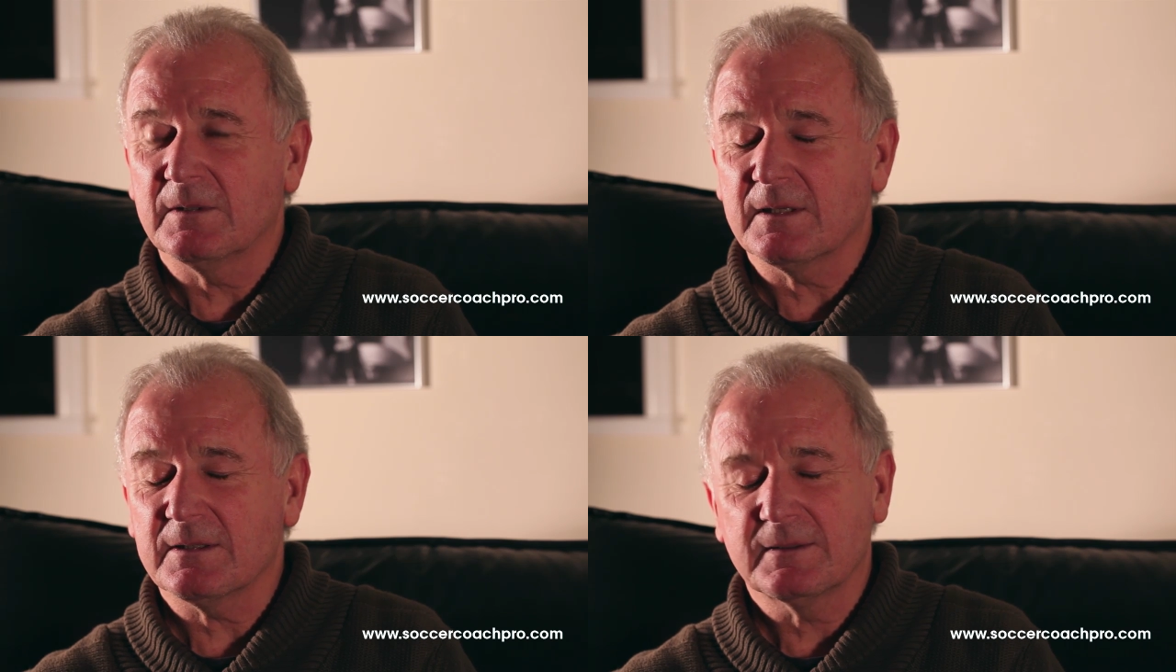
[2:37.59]

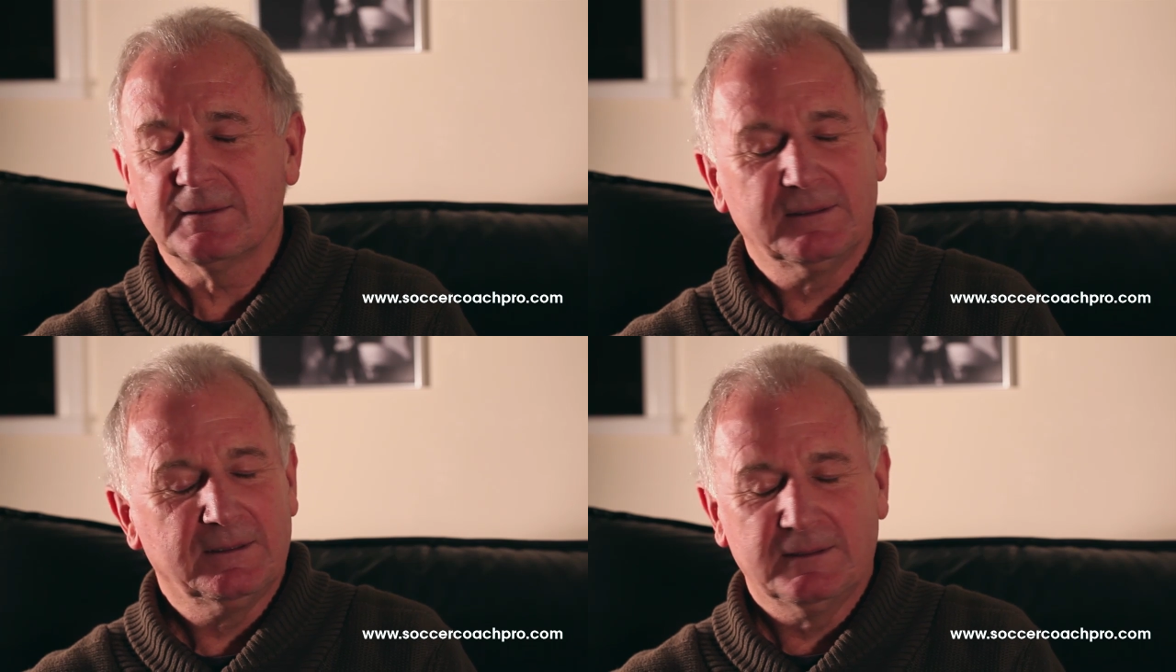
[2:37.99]
I was
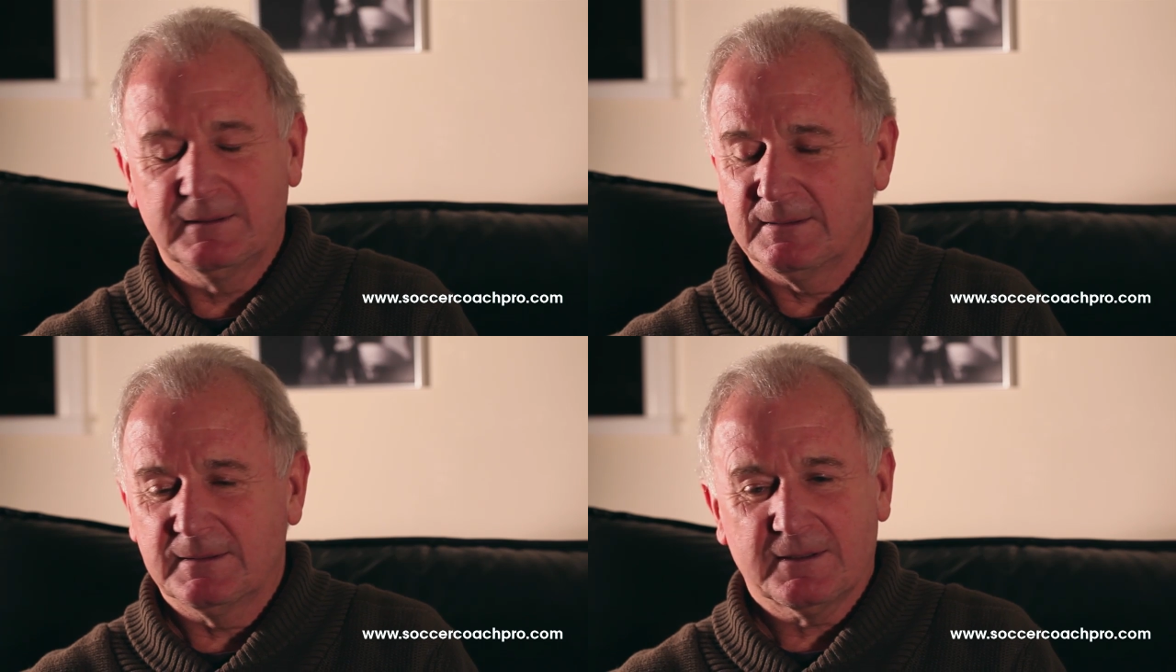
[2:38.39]

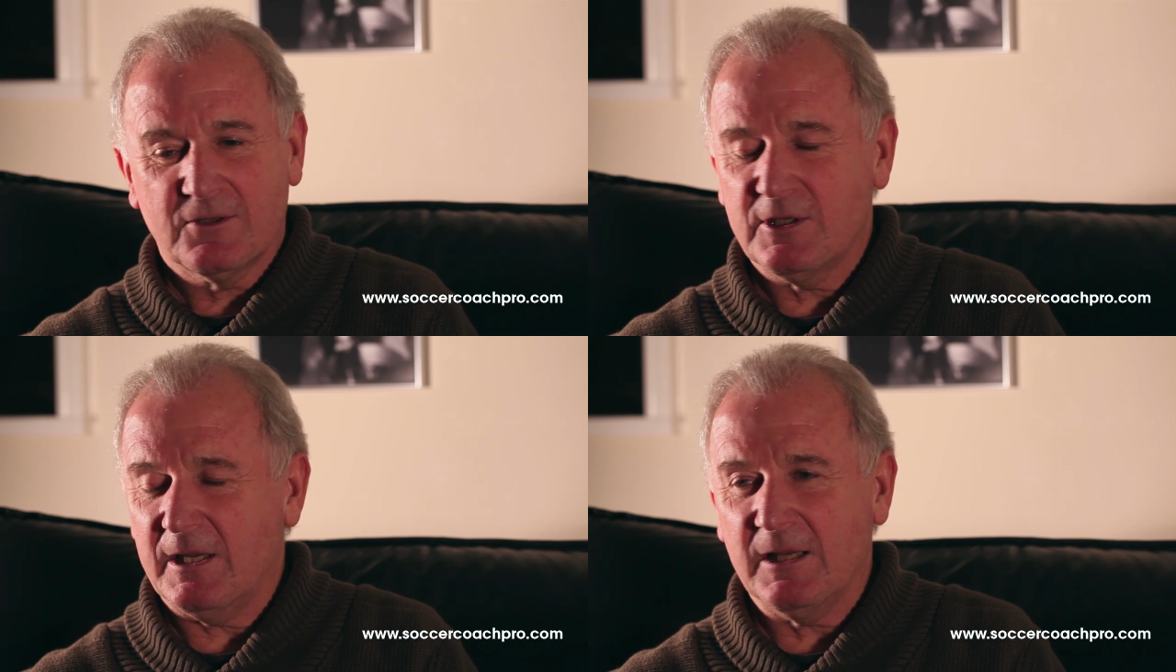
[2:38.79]

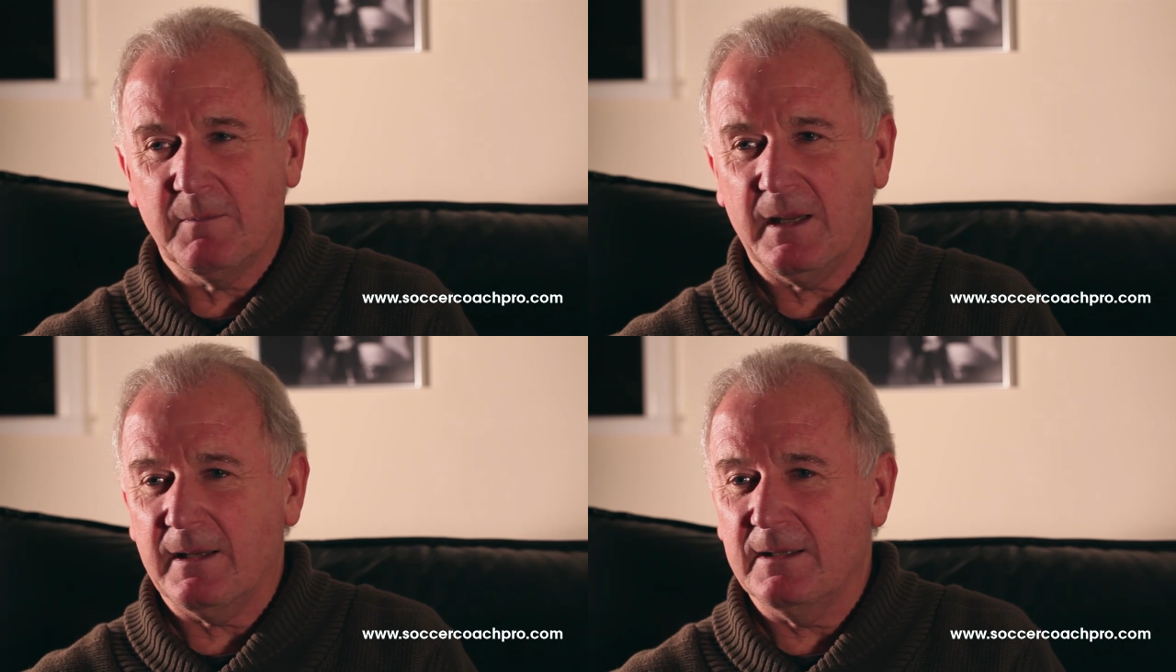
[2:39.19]
shaking
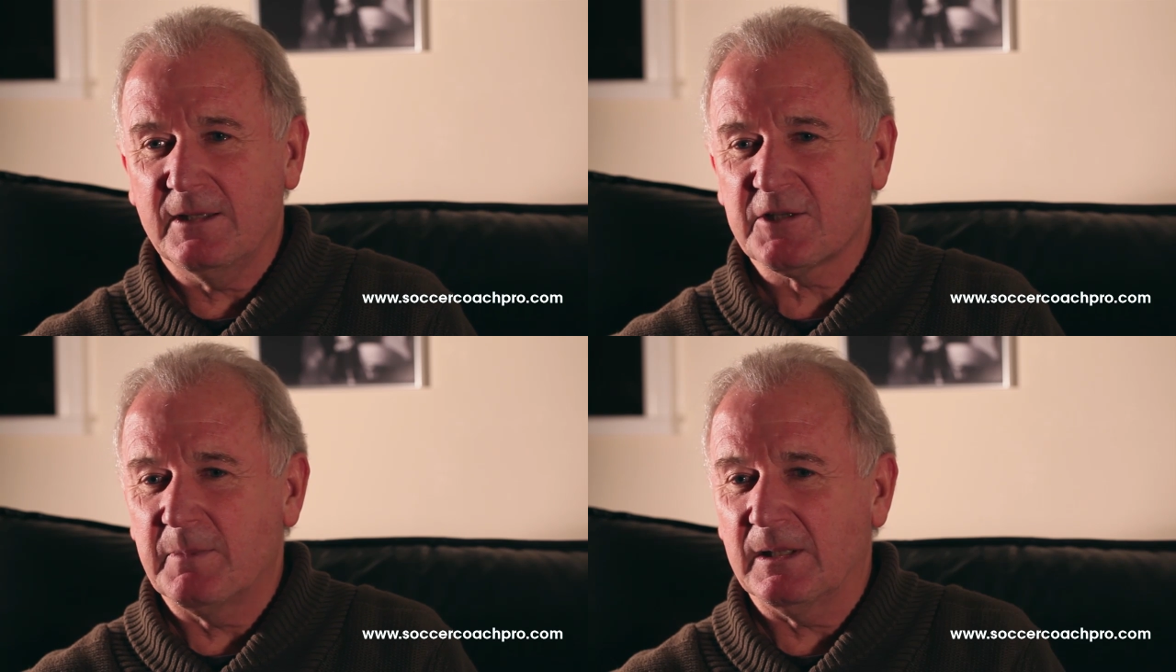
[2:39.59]
my head in
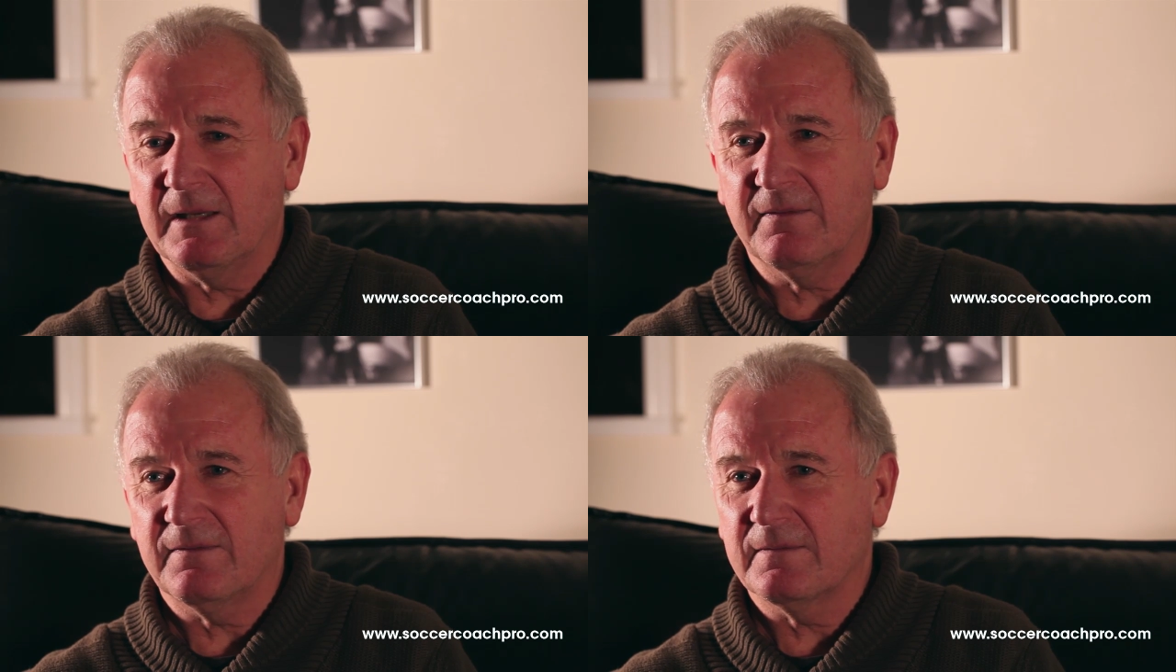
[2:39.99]

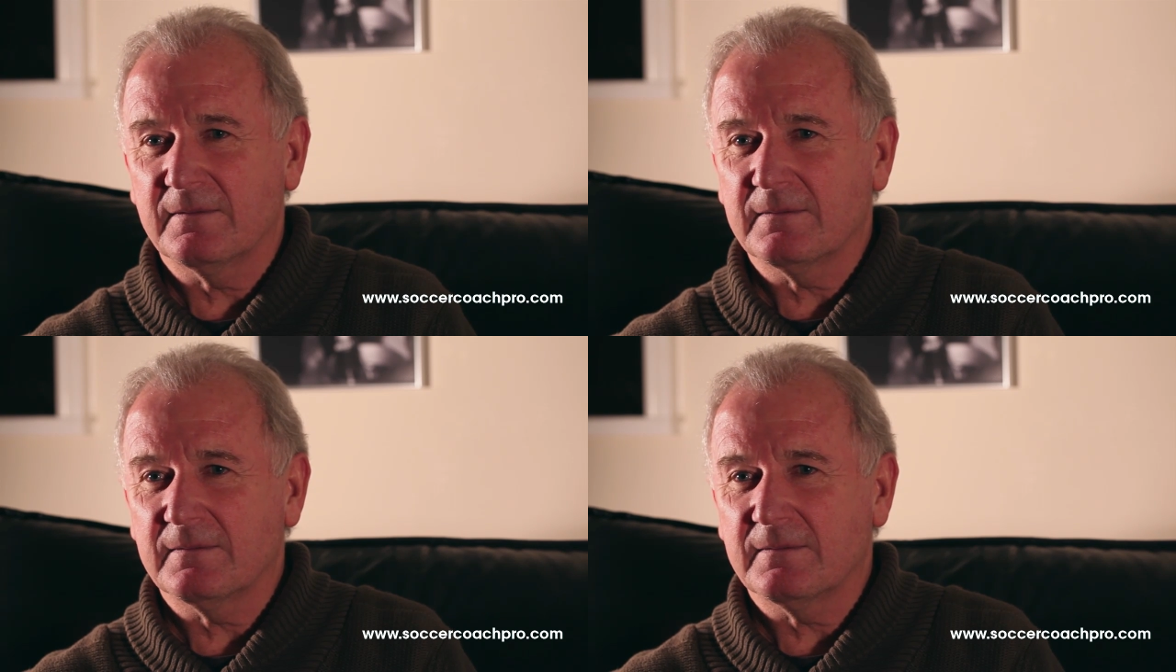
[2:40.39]
disbelief.